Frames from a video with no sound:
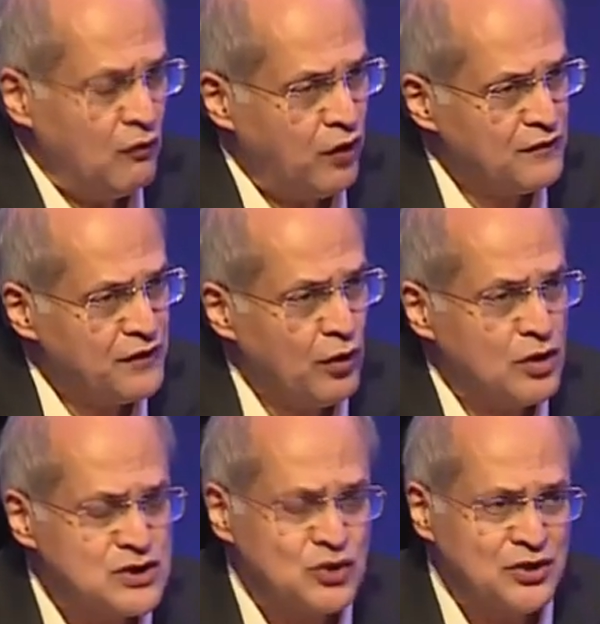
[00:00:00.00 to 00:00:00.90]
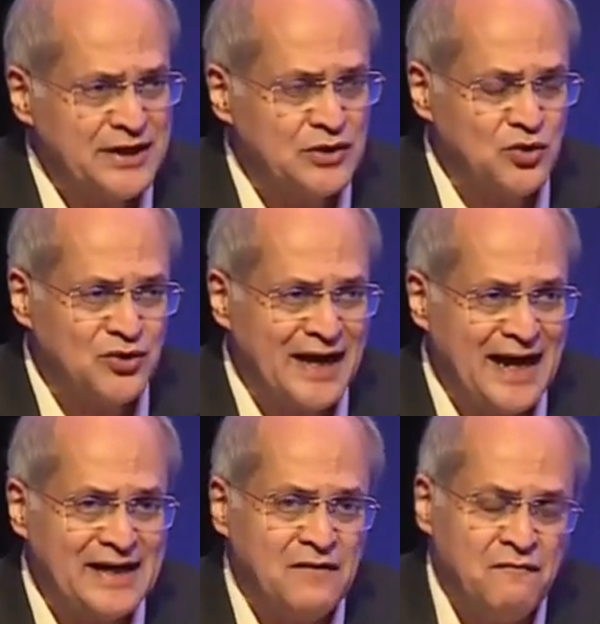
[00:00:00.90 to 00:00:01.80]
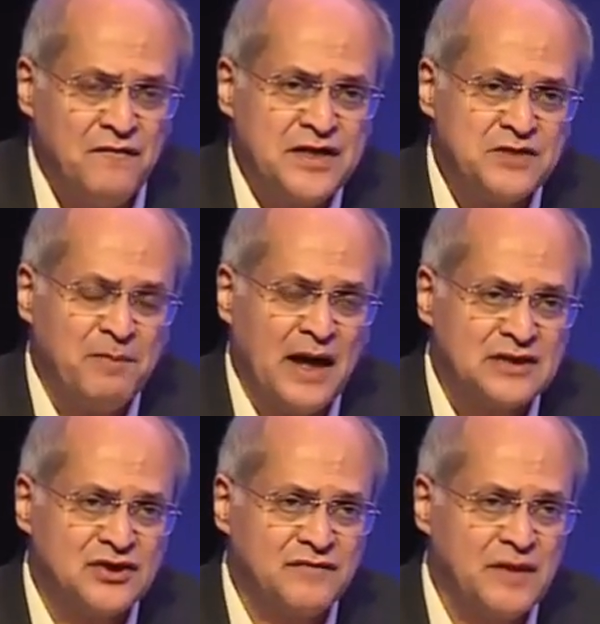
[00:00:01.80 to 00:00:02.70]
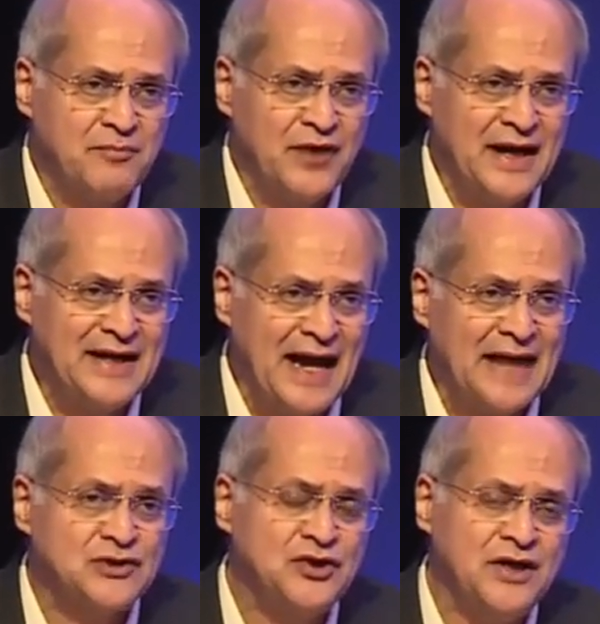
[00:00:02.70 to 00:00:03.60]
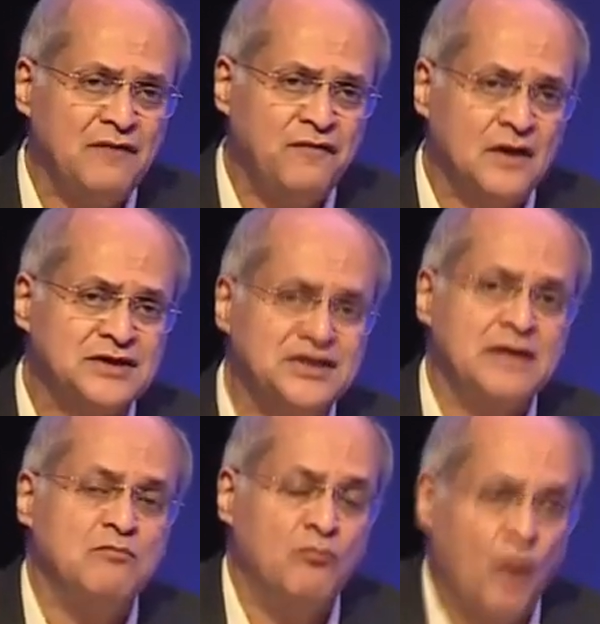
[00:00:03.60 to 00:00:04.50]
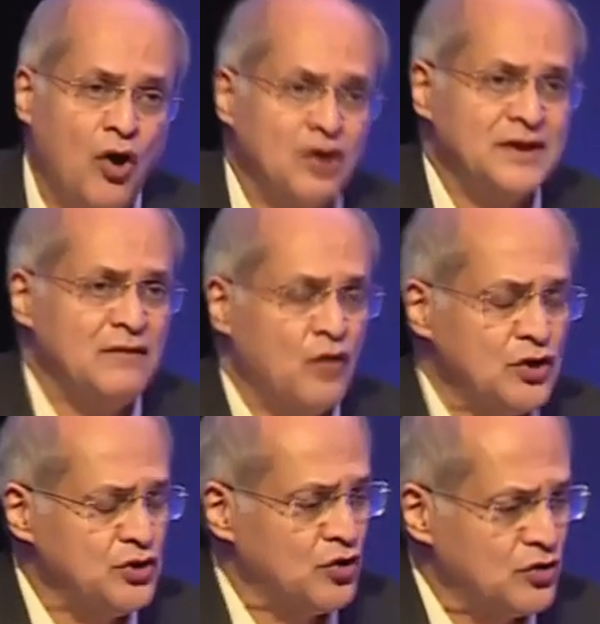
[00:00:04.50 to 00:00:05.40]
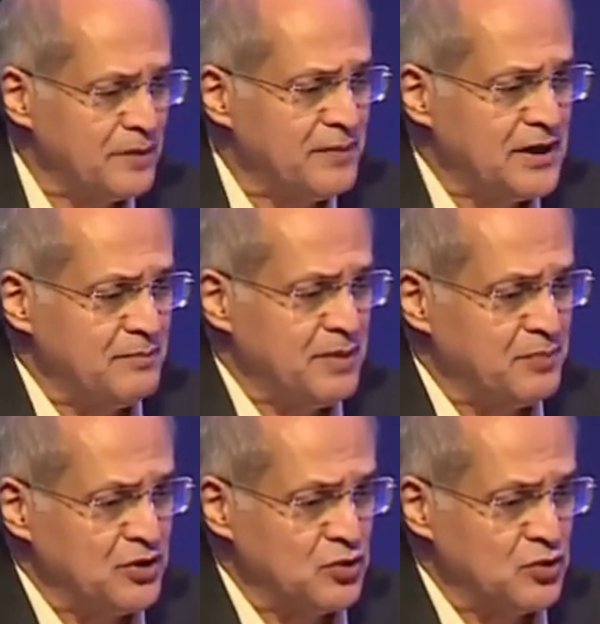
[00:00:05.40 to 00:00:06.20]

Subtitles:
What we also need to look at, which parts of their brain actually are functioning more than what neurotypical people